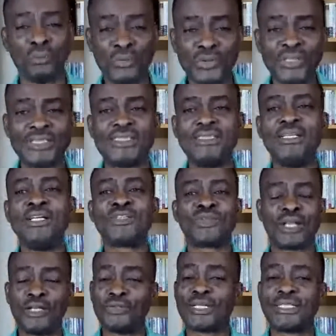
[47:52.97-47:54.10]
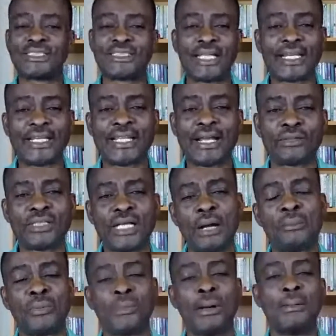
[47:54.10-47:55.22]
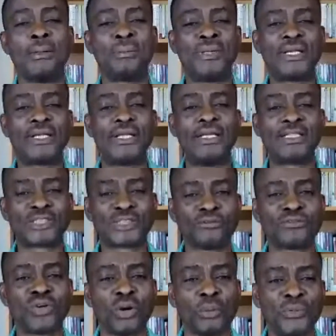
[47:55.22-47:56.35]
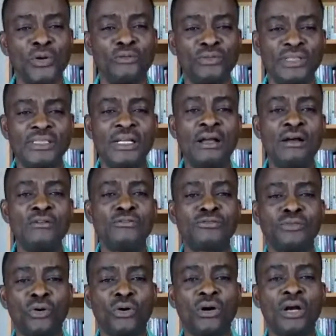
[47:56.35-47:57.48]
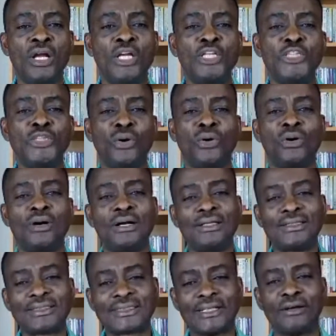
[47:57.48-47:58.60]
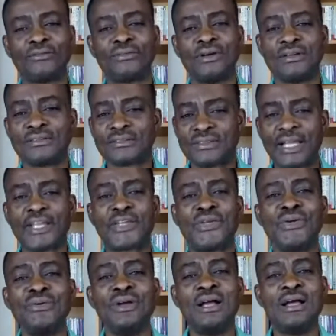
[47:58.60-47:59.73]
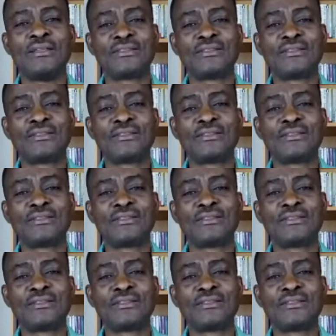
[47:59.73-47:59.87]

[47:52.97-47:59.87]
community so that you can check it out and probably pick a soft copy of it for yourself. Thank you